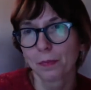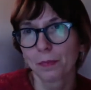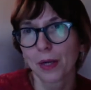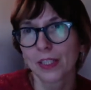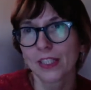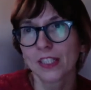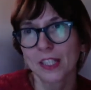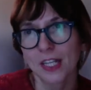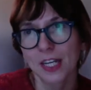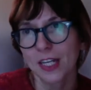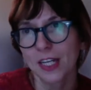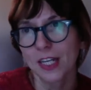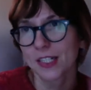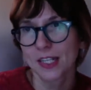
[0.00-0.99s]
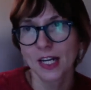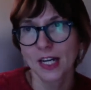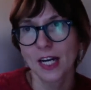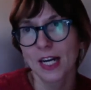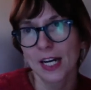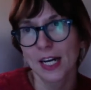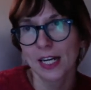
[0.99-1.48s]
politics
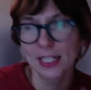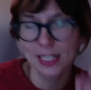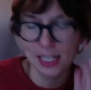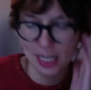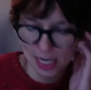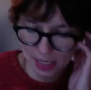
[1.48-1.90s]
and